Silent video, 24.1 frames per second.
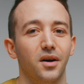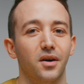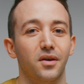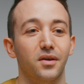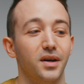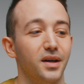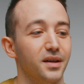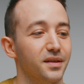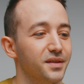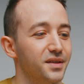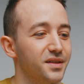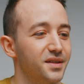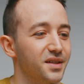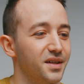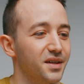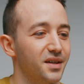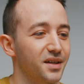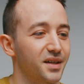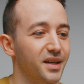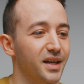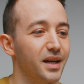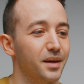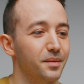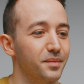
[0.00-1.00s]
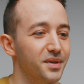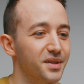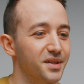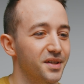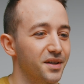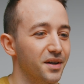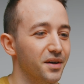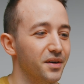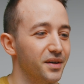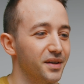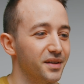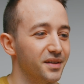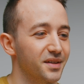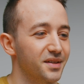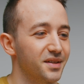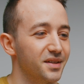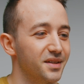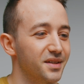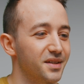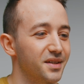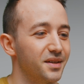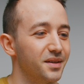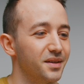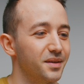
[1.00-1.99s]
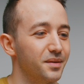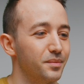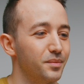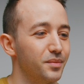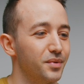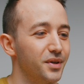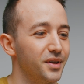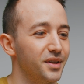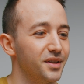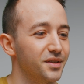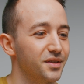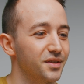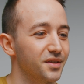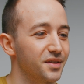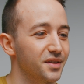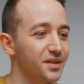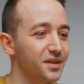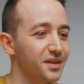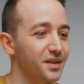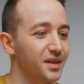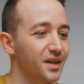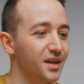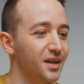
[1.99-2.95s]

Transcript: All right, let's keep this going. This is pretty interesting.